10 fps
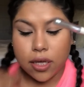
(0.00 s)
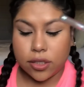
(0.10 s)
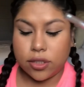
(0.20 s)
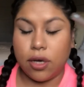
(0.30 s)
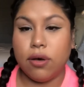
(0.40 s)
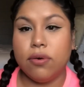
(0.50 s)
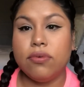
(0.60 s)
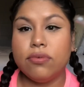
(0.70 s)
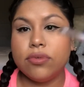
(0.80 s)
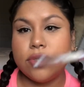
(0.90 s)
So
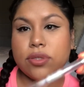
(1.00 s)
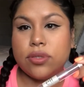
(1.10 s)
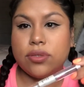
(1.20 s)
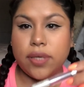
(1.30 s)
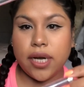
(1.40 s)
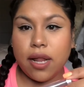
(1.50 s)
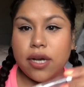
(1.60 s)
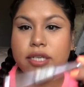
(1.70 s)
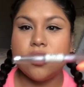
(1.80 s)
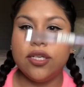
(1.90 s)

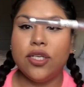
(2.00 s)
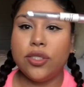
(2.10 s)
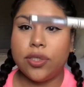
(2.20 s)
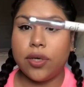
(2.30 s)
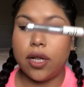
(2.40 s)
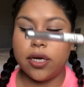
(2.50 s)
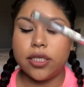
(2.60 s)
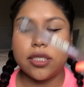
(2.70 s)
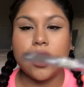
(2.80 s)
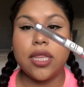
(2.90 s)
$20,
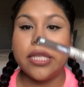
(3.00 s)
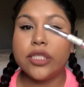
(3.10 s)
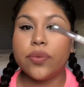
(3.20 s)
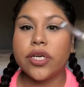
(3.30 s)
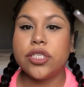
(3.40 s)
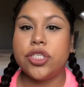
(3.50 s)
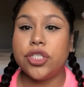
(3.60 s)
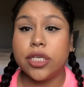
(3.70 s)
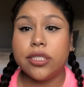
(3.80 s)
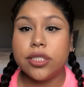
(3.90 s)
$2. This works
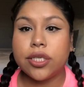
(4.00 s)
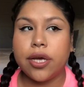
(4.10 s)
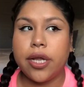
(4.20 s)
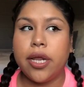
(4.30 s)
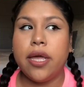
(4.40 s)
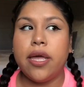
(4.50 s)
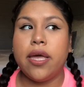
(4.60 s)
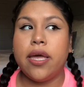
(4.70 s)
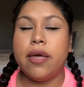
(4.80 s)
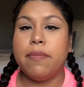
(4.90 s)
just as good.
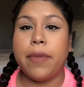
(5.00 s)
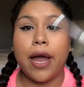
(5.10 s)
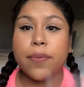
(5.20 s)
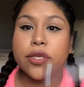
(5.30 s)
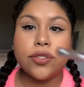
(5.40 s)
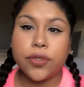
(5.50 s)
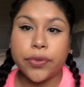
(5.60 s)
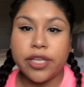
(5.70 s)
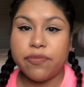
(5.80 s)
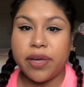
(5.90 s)
My eyebrows
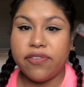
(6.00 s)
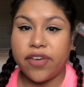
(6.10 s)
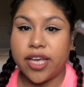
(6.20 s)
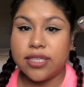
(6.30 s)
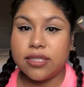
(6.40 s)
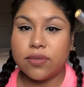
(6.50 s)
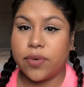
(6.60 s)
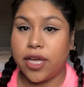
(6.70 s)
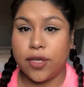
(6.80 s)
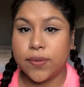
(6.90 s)
don't leave my face
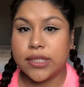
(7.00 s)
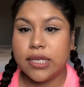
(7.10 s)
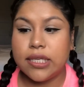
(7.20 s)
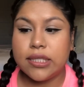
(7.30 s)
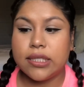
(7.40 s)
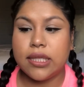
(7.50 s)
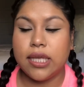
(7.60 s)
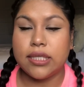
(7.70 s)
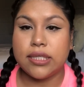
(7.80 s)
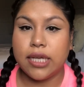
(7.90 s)
when I use this.
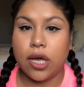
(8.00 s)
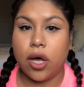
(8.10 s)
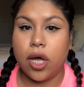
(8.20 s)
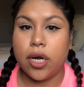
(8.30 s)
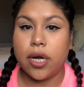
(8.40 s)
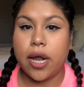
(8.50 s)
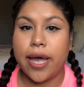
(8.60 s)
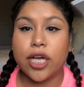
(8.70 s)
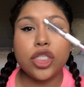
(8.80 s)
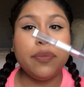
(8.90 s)
They stay on. I
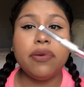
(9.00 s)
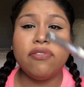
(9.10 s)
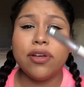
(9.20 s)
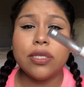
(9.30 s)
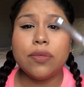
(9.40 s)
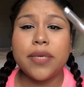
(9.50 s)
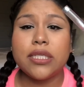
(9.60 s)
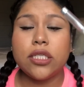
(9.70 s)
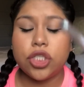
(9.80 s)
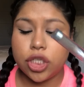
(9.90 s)
actually prefer this one
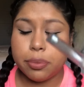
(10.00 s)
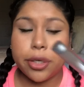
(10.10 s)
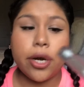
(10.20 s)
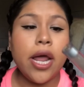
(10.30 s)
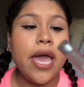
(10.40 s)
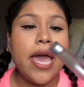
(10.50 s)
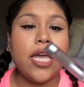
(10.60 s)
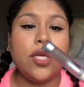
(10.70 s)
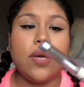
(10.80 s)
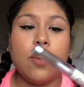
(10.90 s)
because it's cheaper.
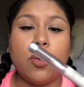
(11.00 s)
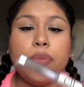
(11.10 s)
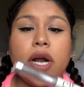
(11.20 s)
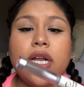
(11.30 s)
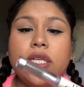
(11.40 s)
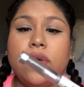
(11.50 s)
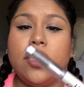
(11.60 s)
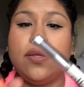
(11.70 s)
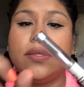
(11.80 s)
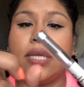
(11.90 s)
You get more product. You
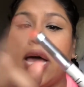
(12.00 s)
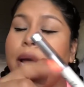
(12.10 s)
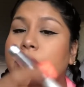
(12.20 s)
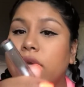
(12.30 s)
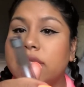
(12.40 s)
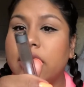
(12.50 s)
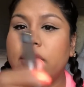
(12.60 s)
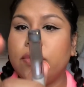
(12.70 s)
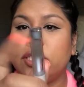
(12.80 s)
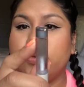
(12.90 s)
can use the eyebrow
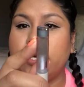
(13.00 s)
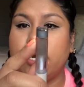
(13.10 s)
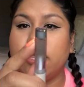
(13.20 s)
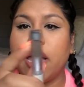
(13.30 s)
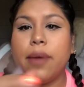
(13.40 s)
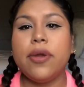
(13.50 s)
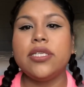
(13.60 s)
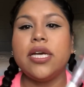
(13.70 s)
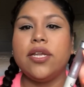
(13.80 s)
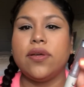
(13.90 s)
side. Once you run out of the eyebrow
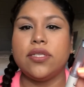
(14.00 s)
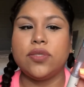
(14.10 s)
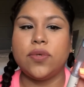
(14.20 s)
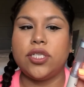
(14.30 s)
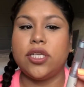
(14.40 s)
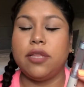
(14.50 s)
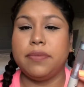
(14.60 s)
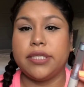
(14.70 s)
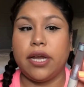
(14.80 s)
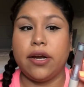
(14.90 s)
side, you can switch to the
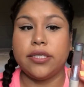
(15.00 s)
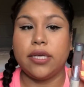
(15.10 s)
mascara